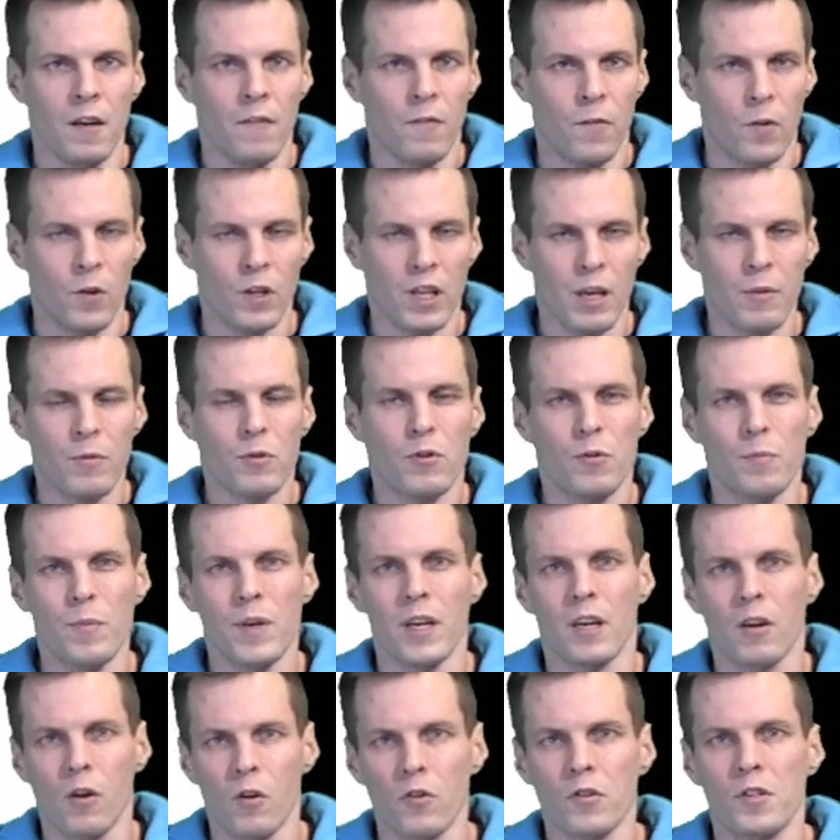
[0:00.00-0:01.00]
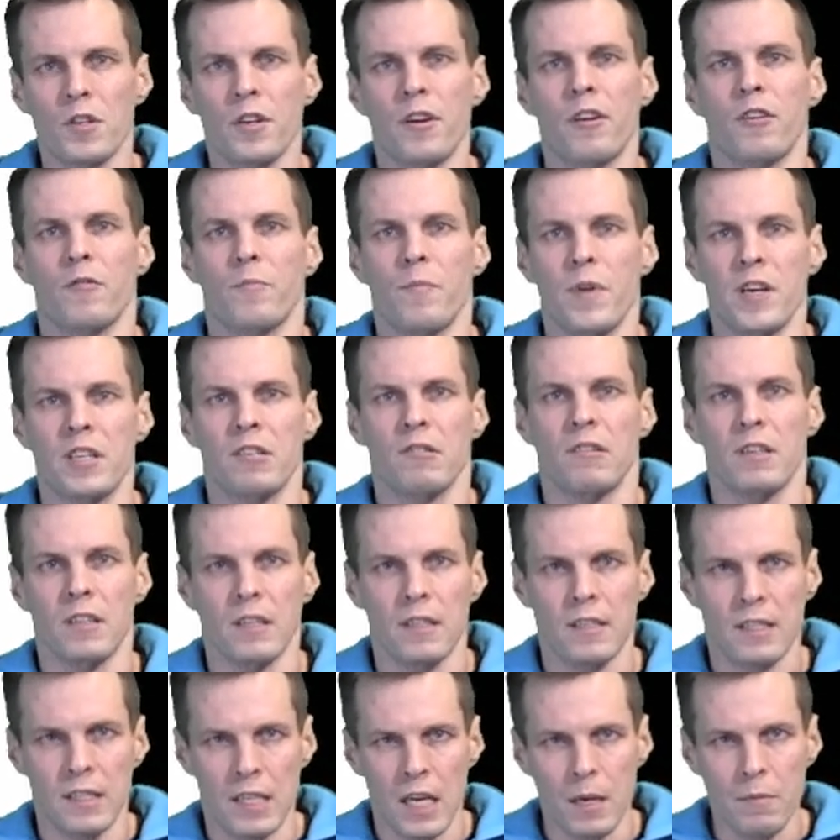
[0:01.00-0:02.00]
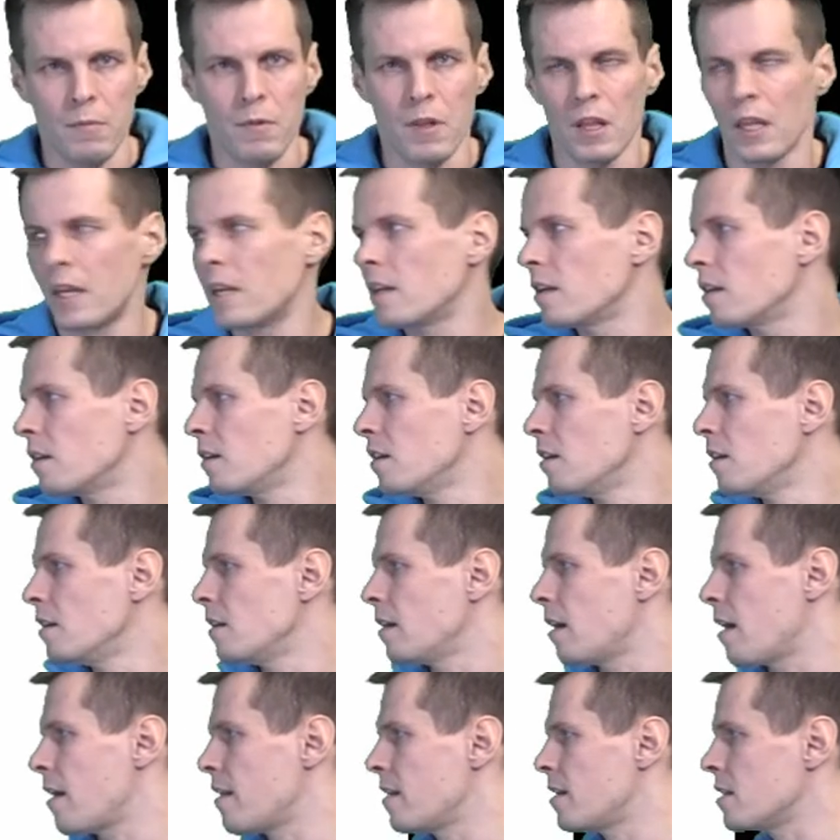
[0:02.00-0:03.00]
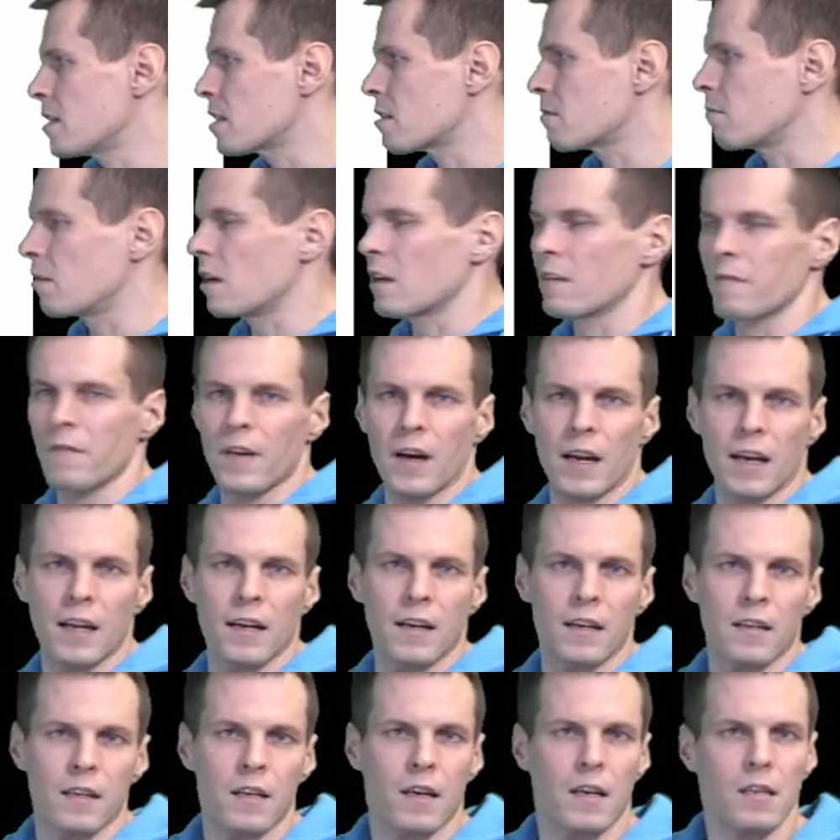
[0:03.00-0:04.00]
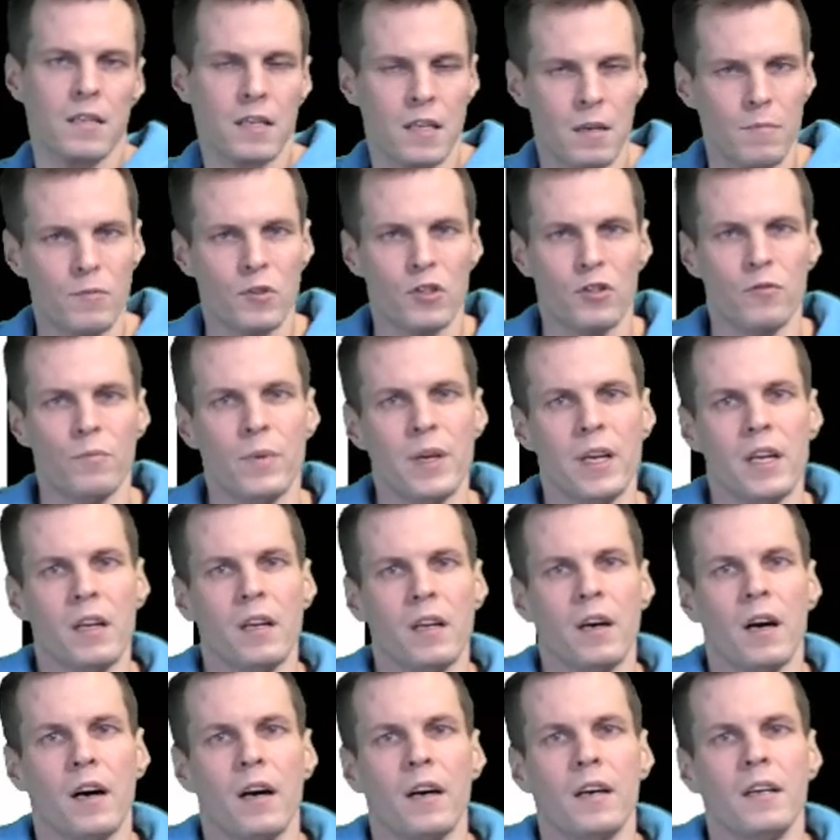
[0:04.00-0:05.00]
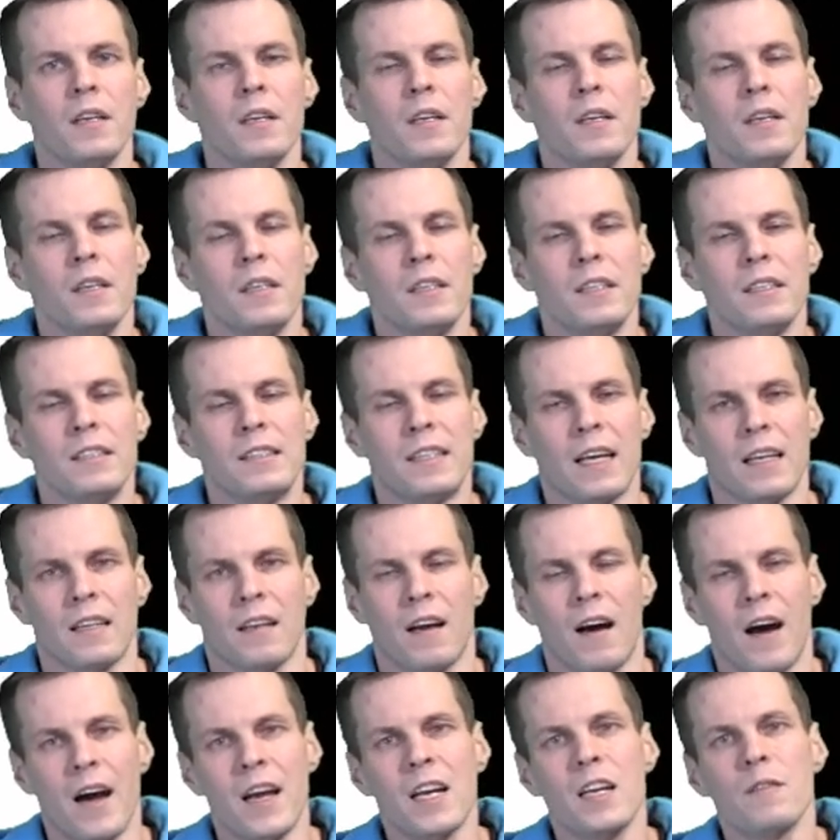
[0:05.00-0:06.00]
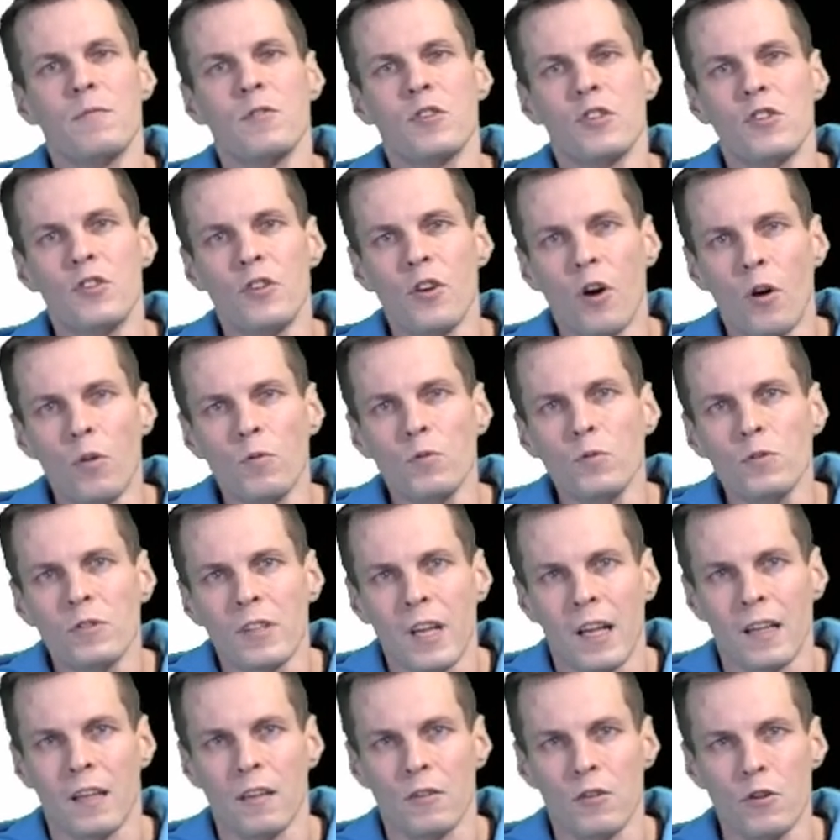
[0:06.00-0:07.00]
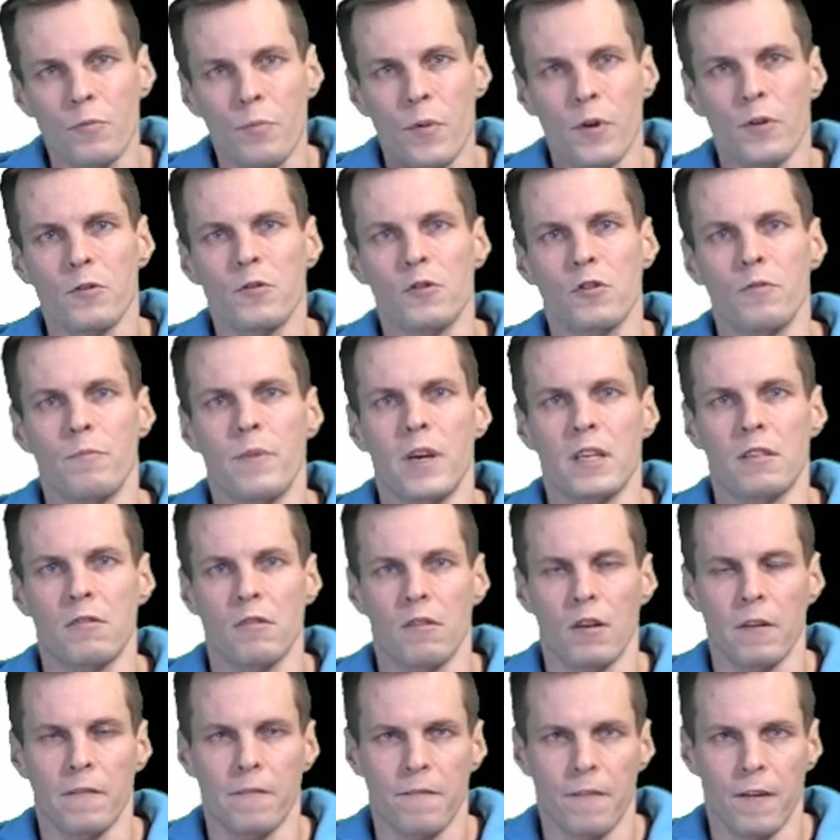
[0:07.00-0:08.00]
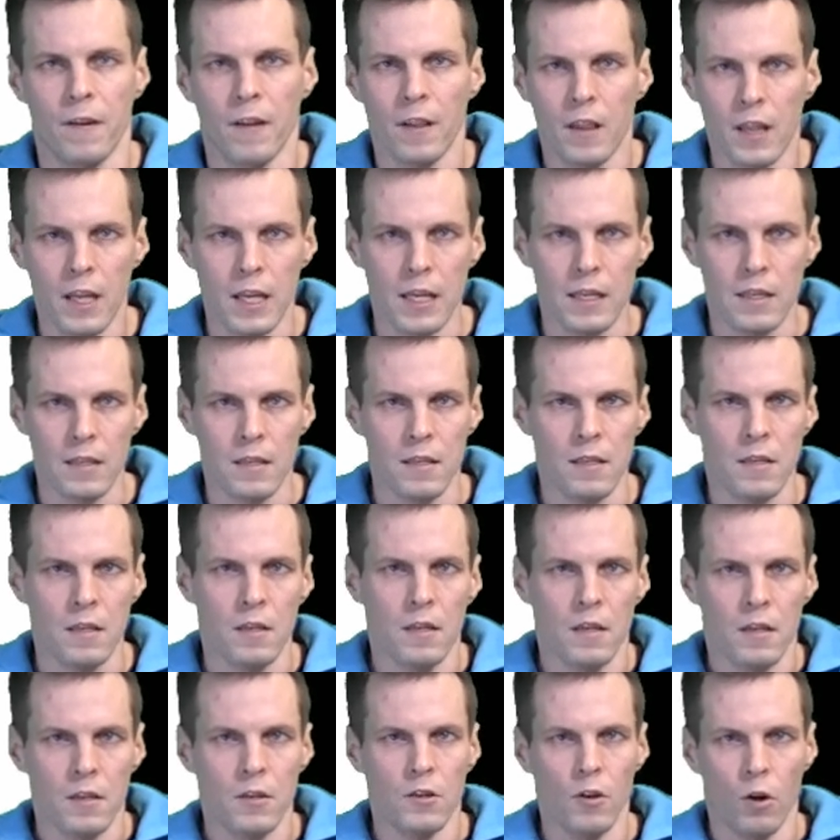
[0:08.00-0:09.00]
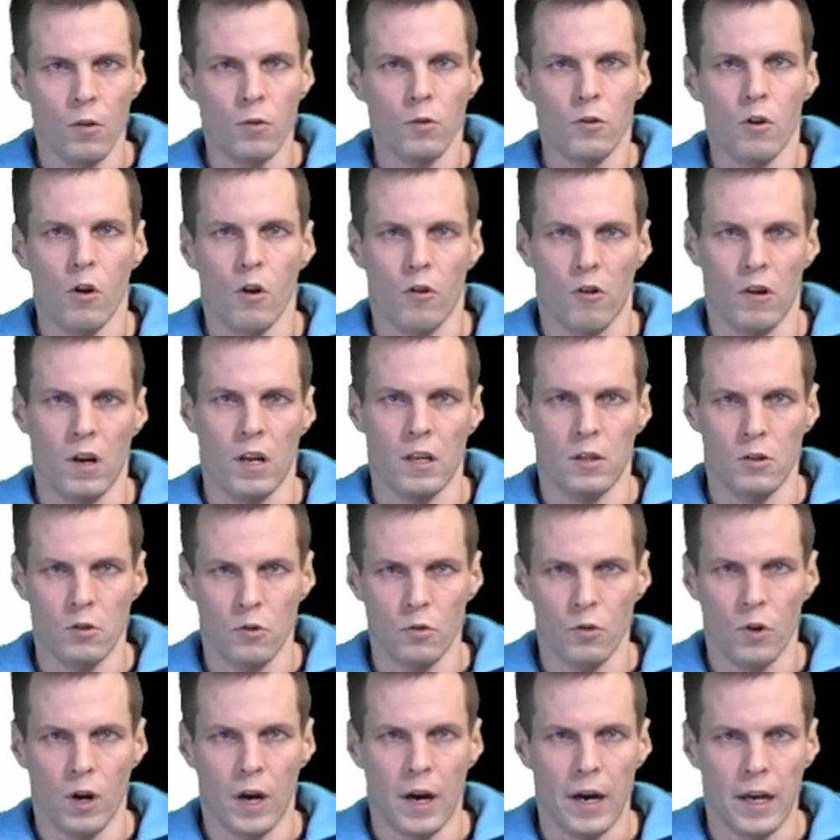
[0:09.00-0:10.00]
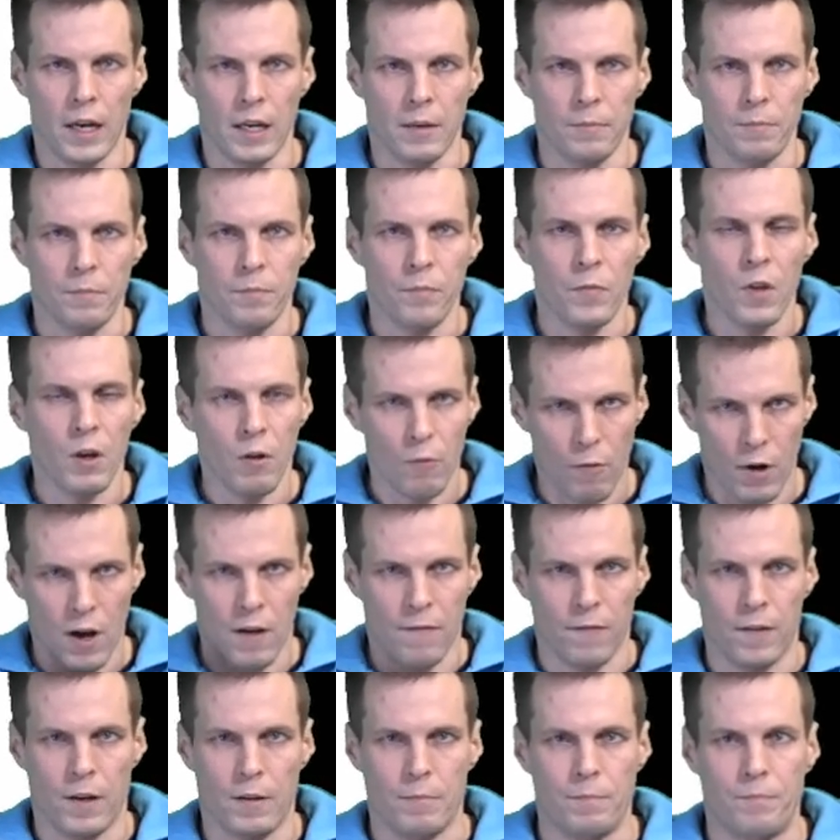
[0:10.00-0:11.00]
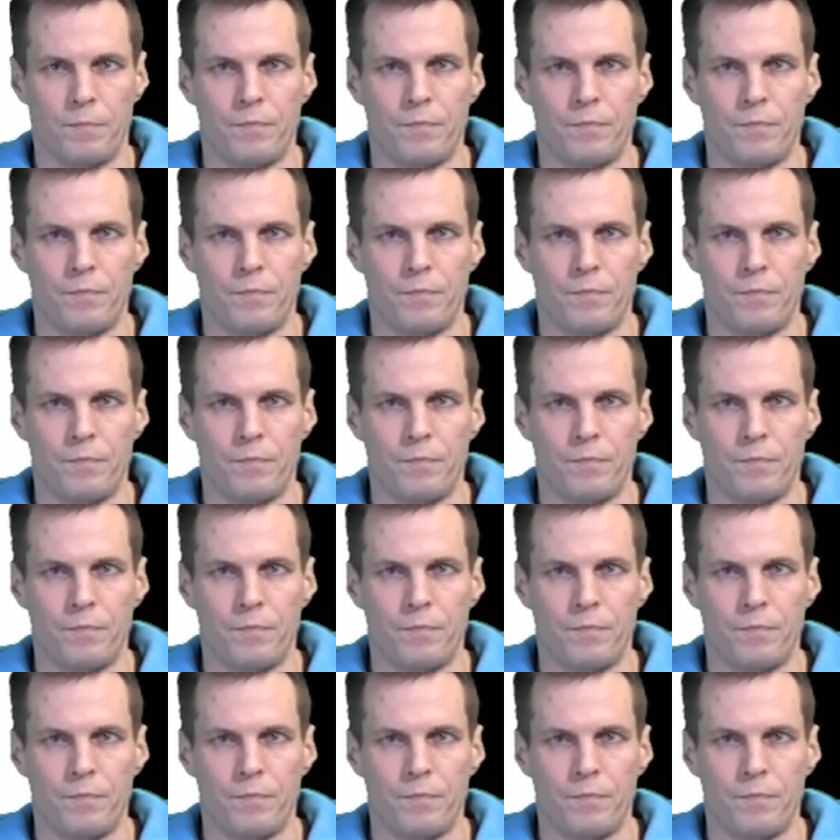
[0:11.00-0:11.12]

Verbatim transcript: for them to be considered measuring the same thing. And discriminant validity has come to mean uh, that items don't, that are supposed to measure different things, don't correlate too highly, roughly.